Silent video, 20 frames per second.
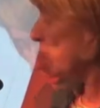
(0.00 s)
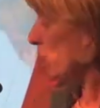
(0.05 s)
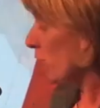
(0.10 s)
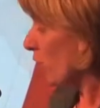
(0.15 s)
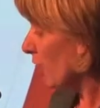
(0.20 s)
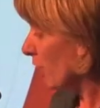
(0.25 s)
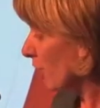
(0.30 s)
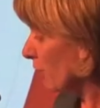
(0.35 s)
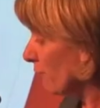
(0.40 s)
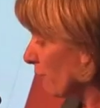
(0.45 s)
And
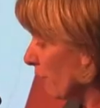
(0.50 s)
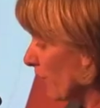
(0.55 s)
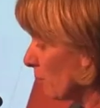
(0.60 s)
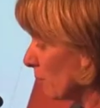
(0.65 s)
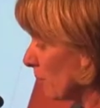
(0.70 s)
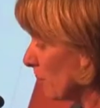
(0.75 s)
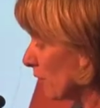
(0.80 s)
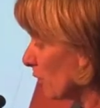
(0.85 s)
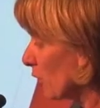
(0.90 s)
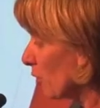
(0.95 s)
finally,
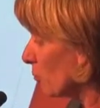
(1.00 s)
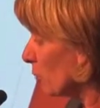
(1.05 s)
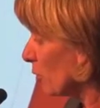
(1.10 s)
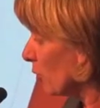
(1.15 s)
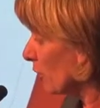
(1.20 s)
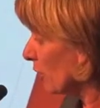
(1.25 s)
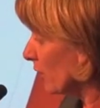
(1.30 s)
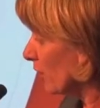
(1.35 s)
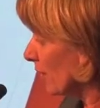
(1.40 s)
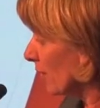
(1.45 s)
family and
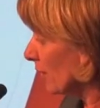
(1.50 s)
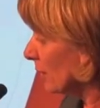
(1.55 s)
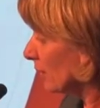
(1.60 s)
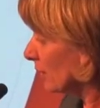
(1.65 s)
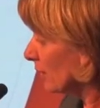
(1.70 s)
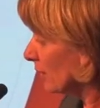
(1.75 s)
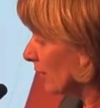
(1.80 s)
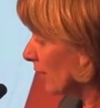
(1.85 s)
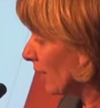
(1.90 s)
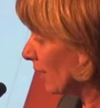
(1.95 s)
community.
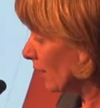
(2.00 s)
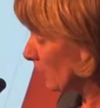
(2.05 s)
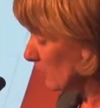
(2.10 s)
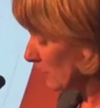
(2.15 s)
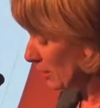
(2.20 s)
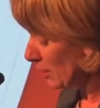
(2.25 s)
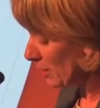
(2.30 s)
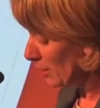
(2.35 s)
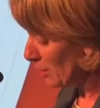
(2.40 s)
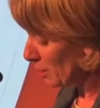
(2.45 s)
Um,
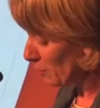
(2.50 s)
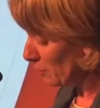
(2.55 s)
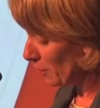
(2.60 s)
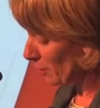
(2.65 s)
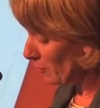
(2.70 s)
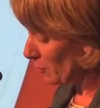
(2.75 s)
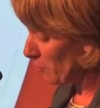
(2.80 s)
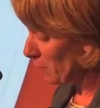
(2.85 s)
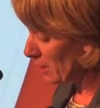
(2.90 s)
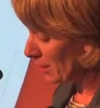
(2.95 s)
this is a bit
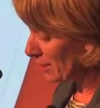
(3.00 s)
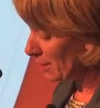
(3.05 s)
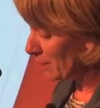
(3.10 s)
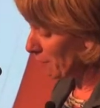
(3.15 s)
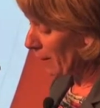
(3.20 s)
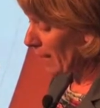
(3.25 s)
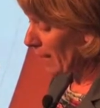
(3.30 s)
of a mixed